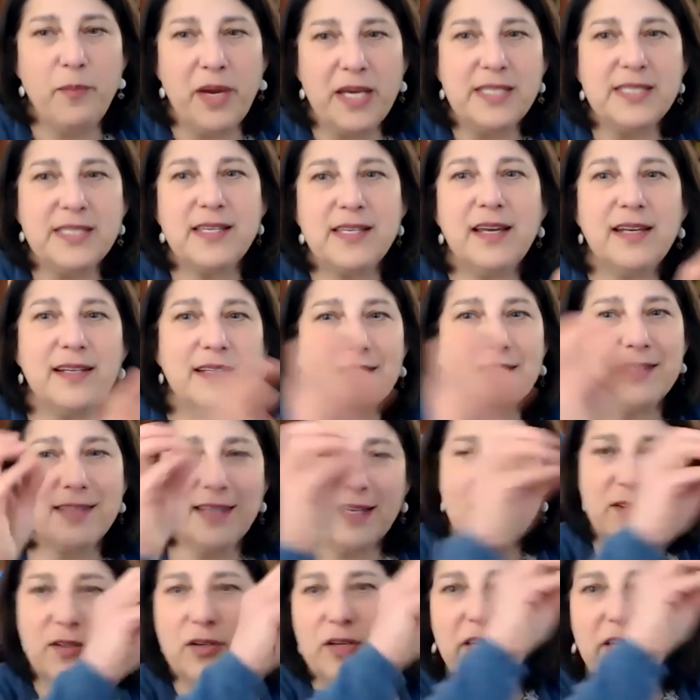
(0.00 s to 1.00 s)
My son is
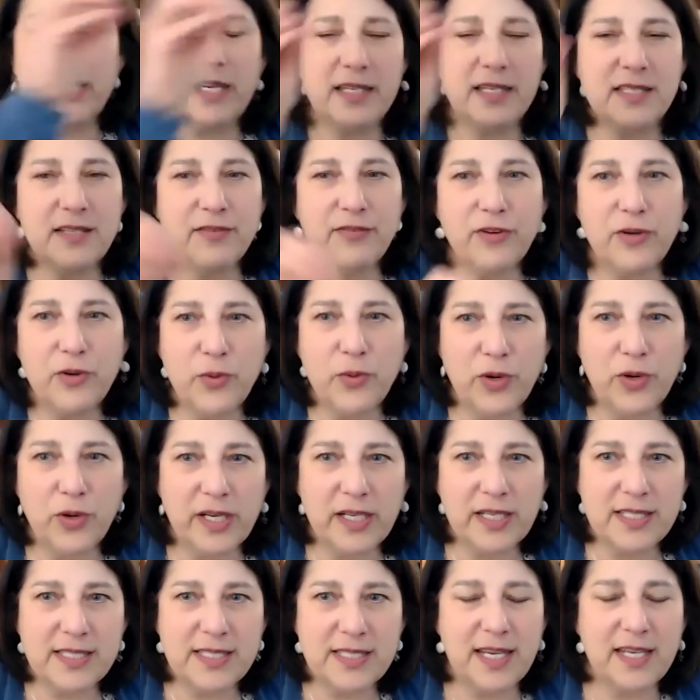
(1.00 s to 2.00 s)
like looking at different
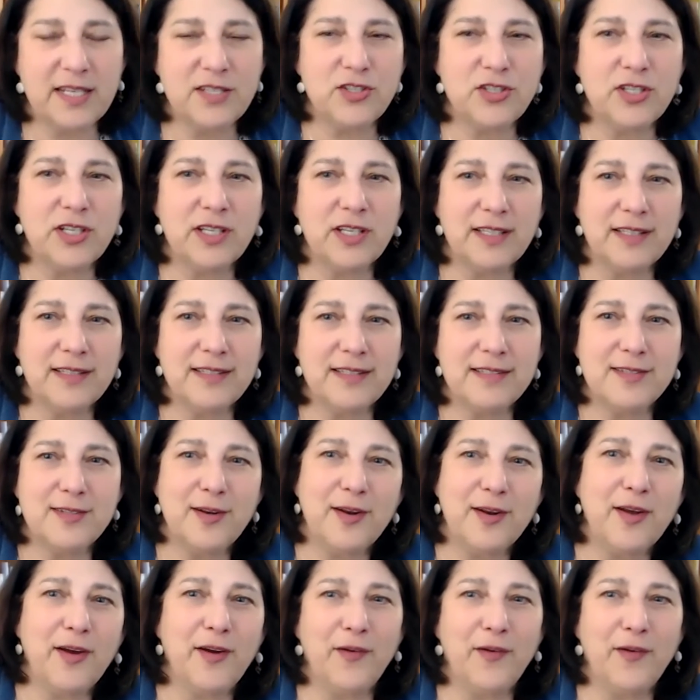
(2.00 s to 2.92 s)
organizations,